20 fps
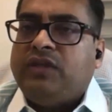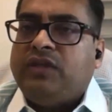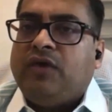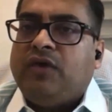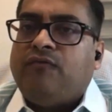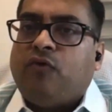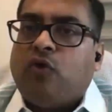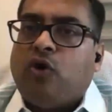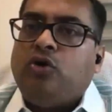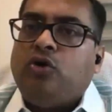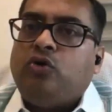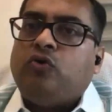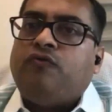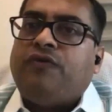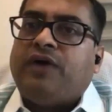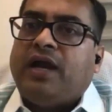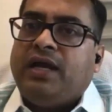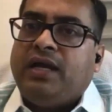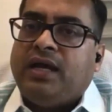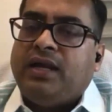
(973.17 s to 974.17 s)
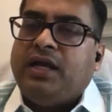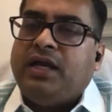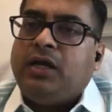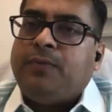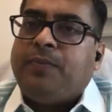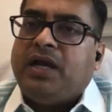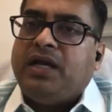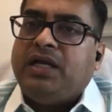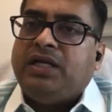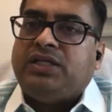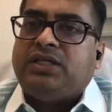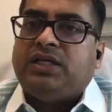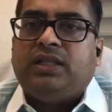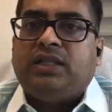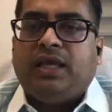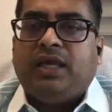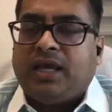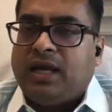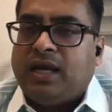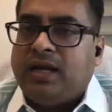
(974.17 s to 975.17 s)
If they want to file a writ
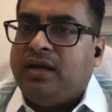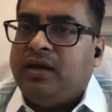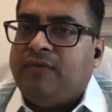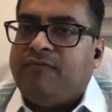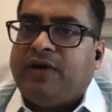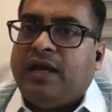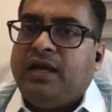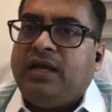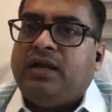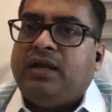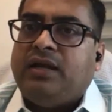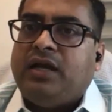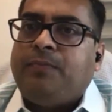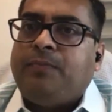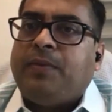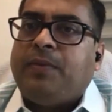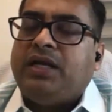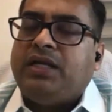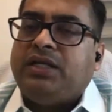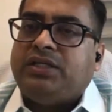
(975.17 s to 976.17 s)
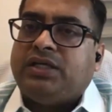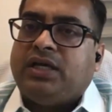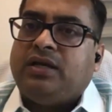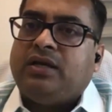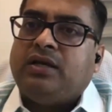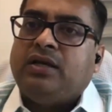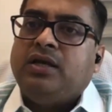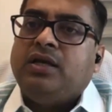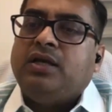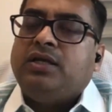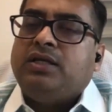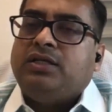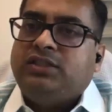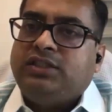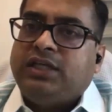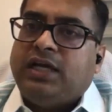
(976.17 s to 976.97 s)
petition, they can refile a writ petition